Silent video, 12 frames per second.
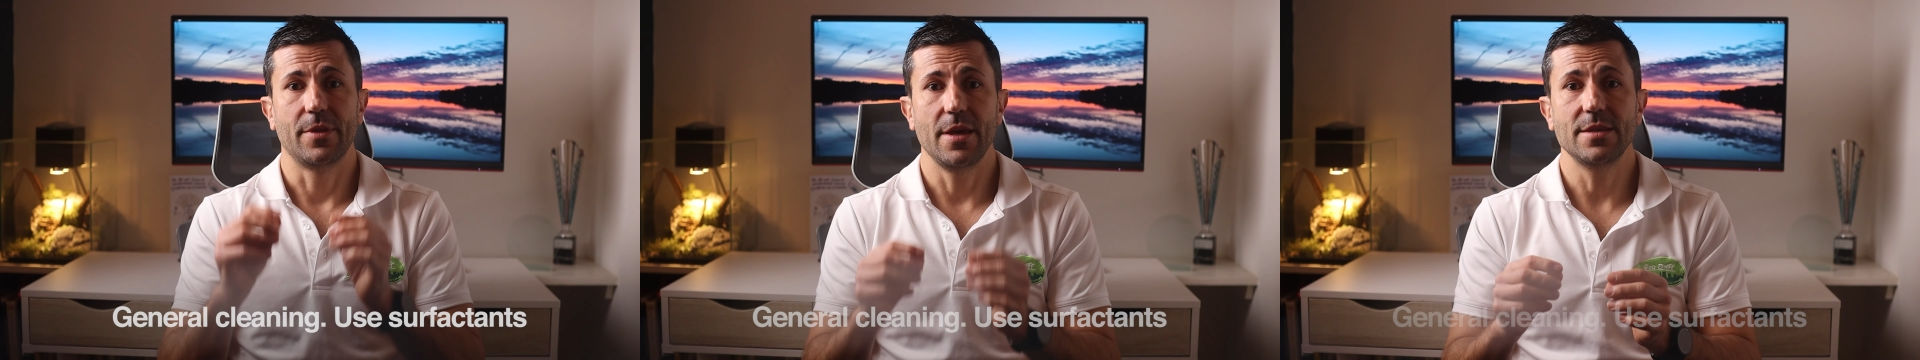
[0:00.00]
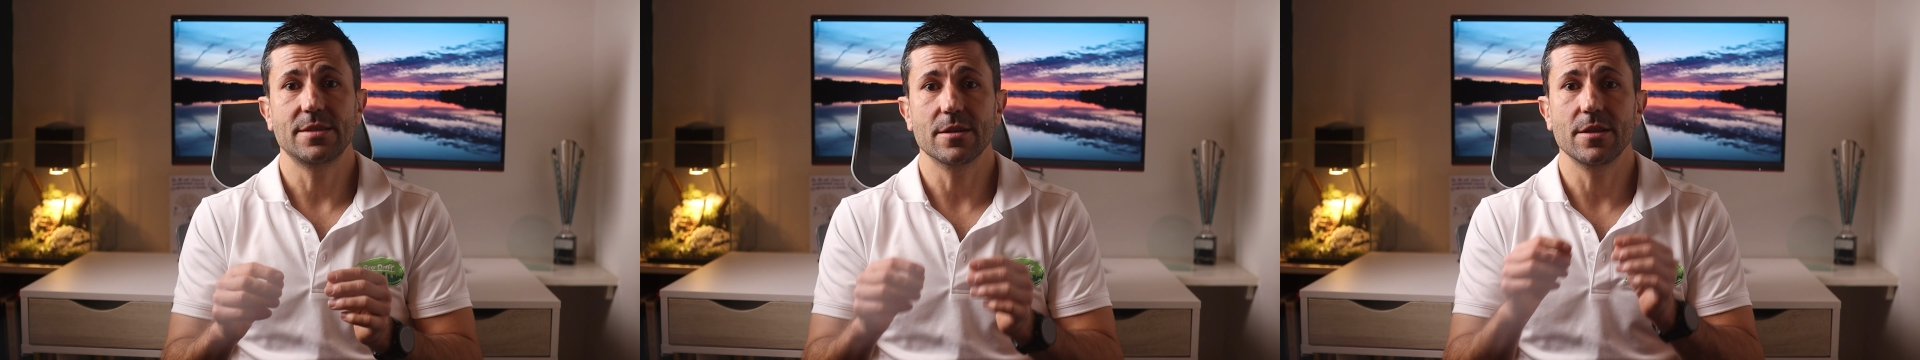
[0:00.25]

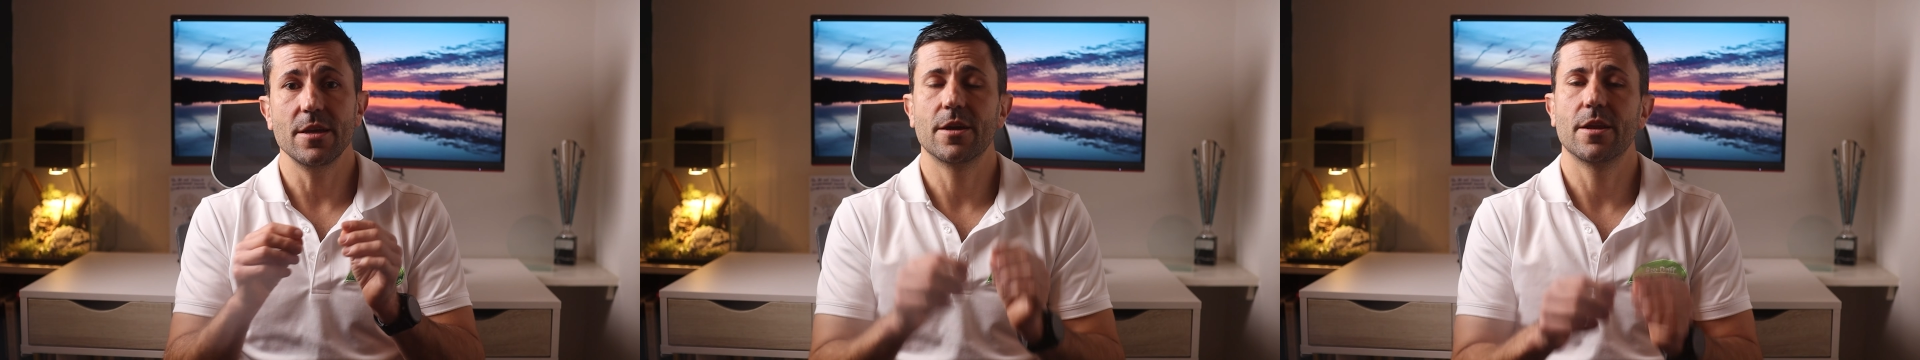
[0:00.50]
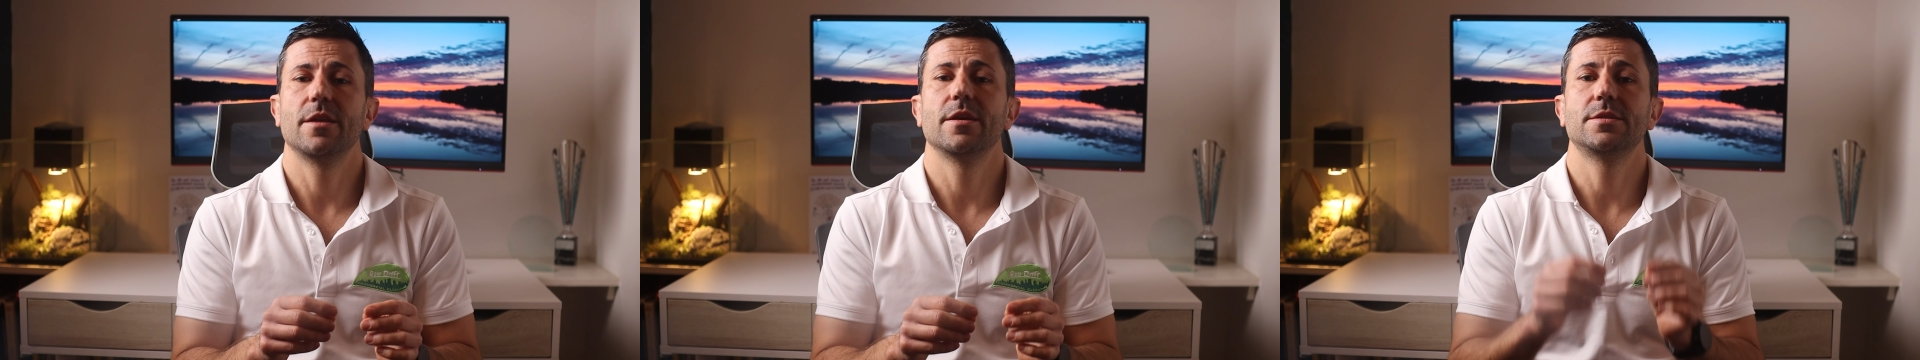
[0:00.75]
These are the
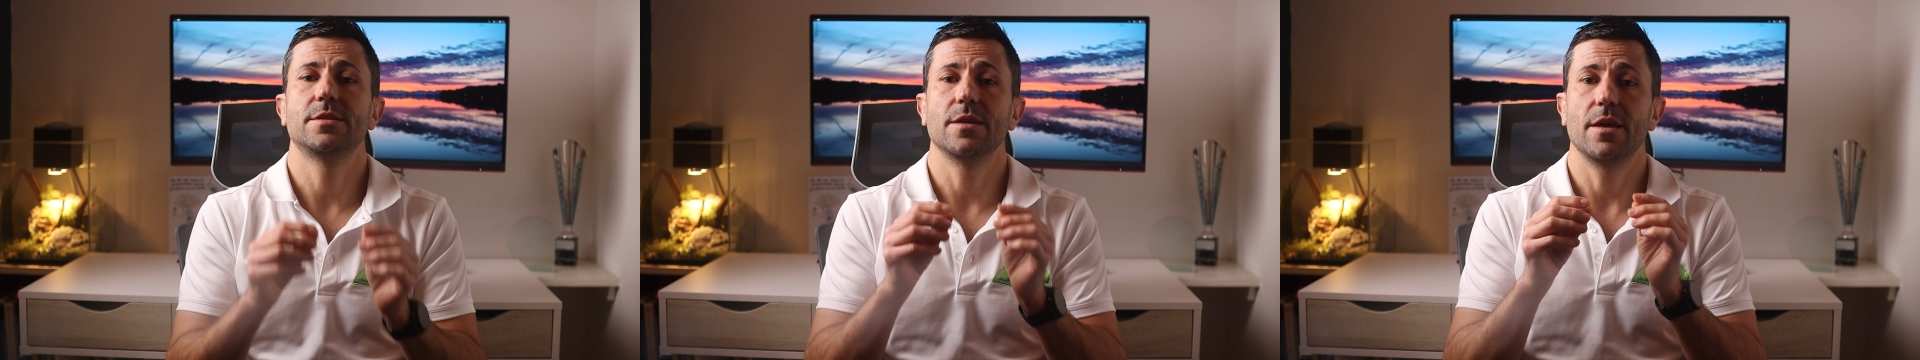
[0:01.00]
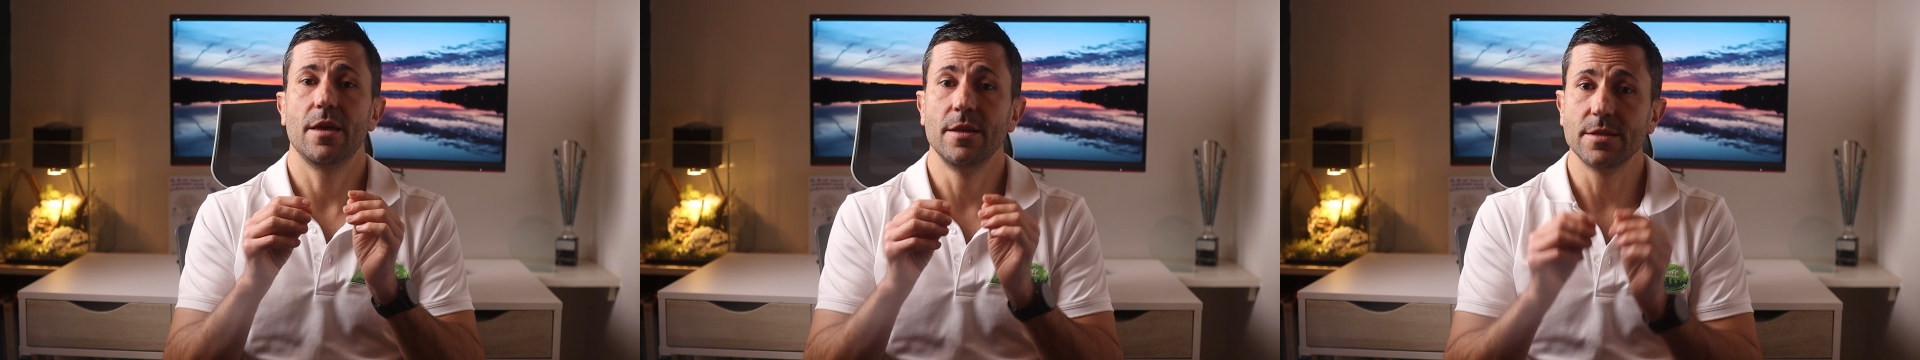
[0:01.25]
ingredients
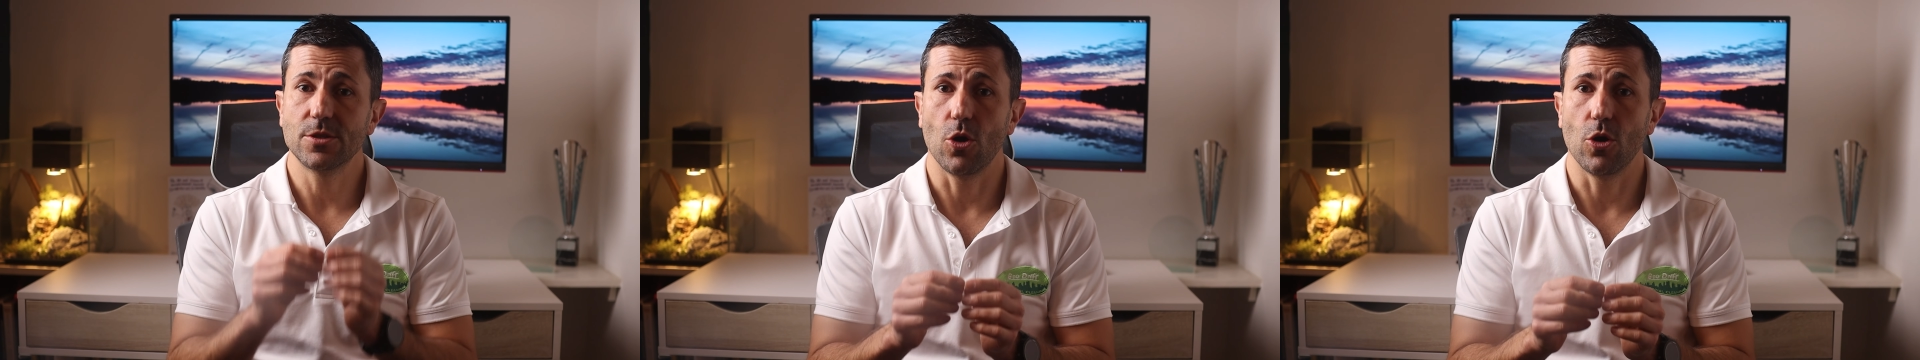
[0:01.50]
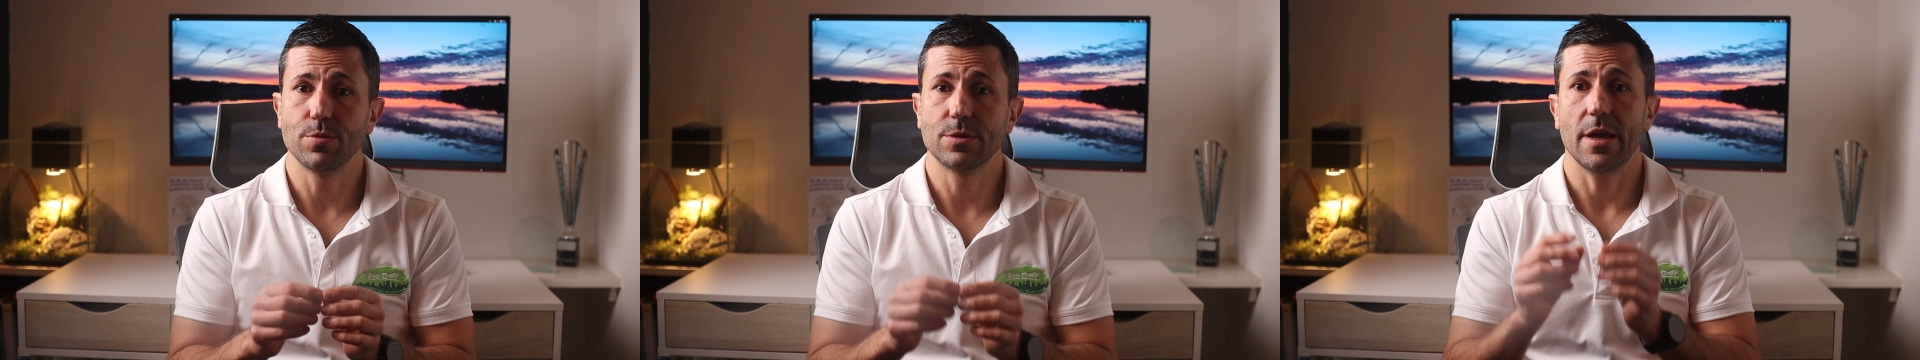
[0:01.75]
in
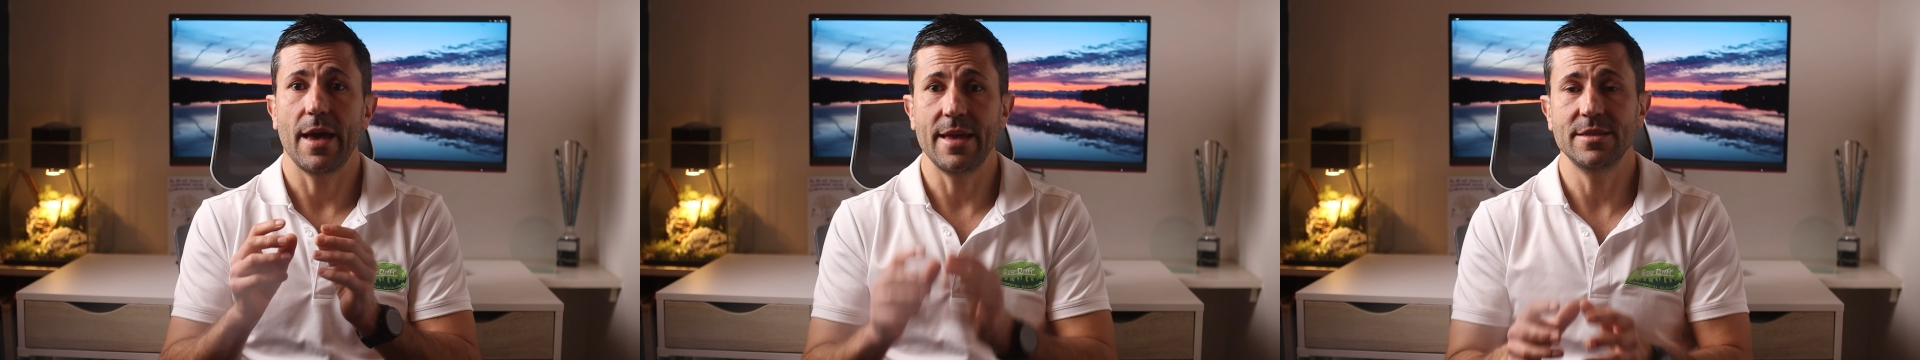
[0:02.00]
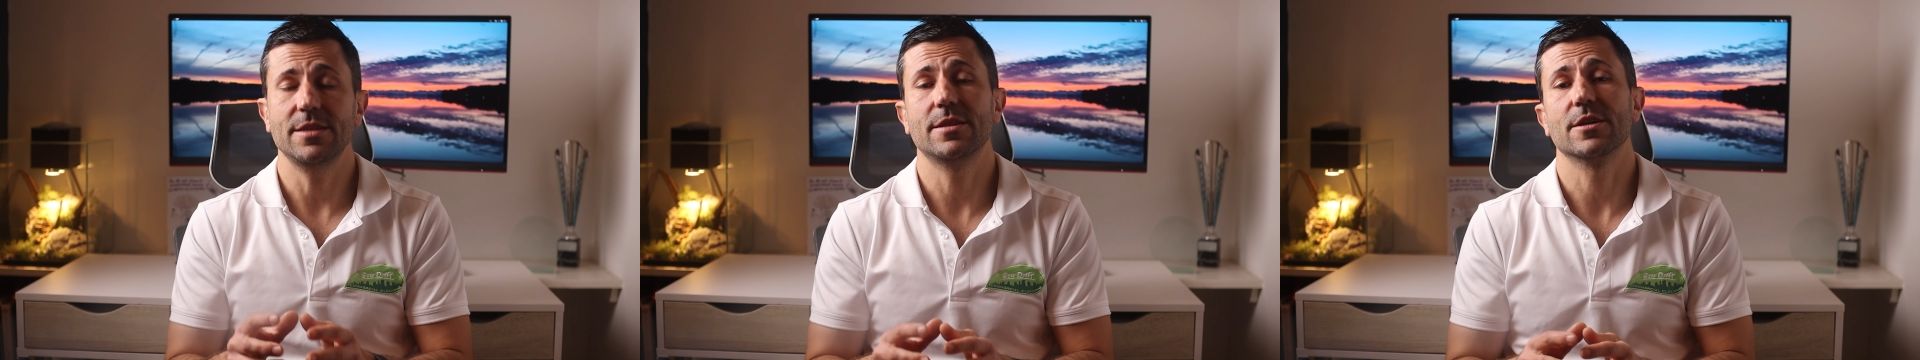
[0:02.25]
soaps
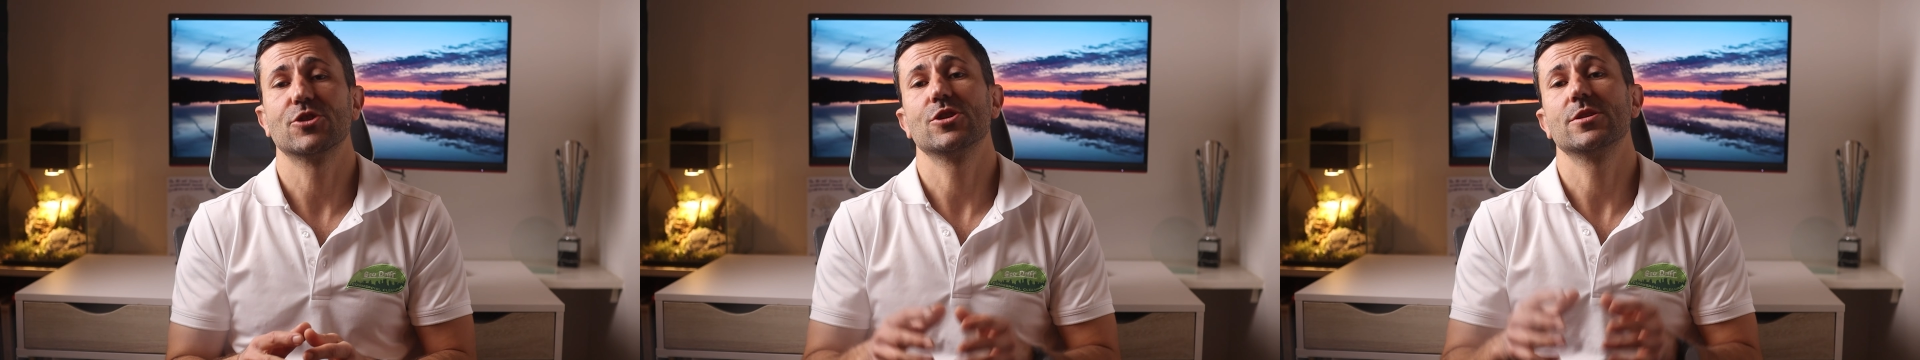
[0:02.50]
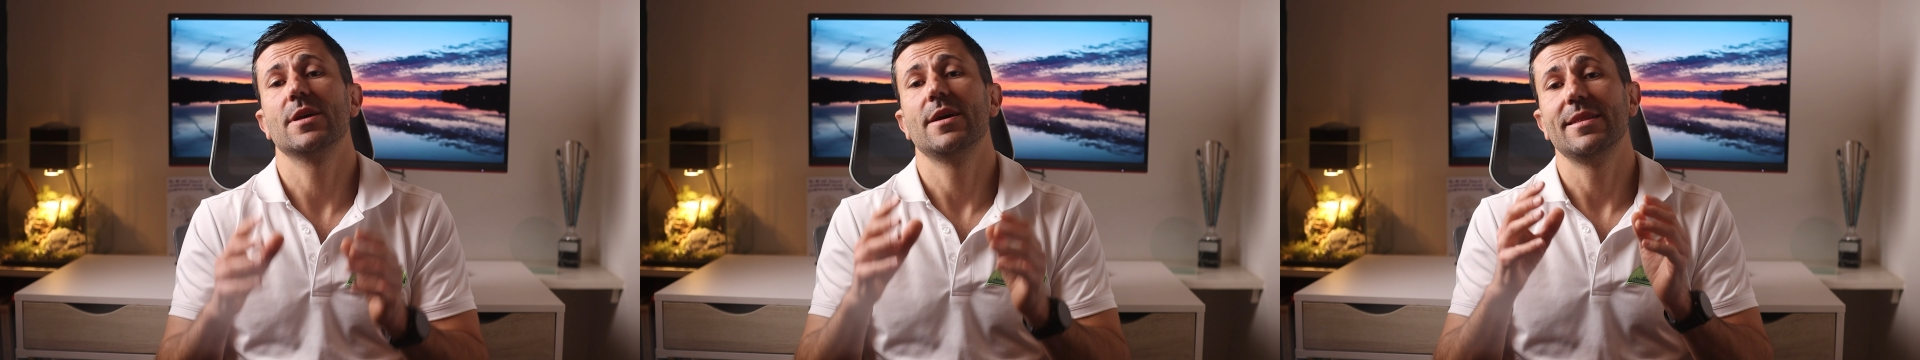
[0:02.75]
and
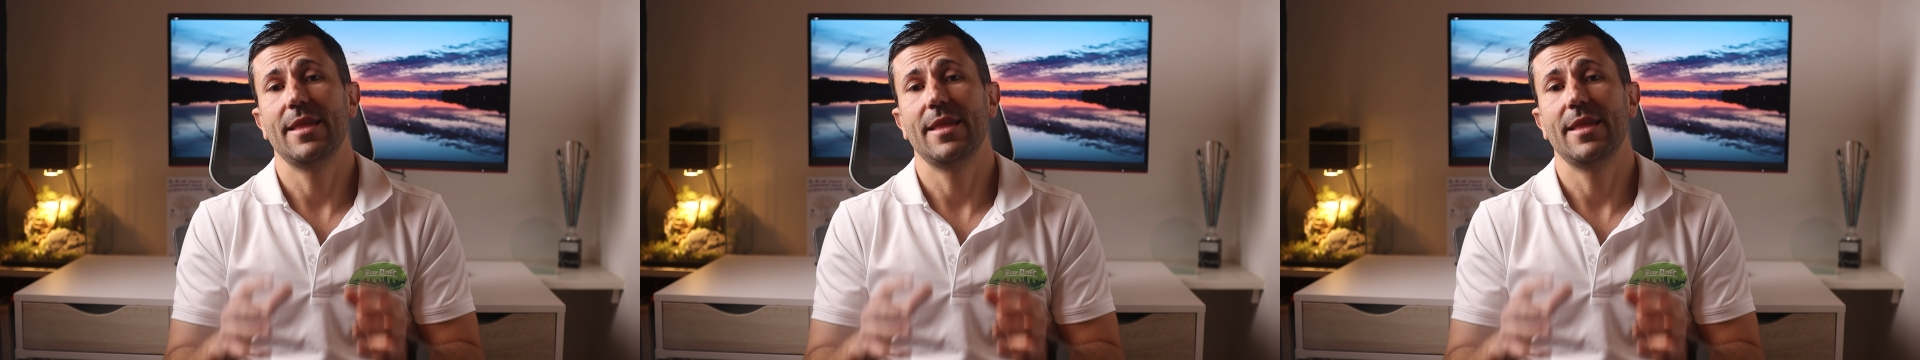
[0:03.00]
detergents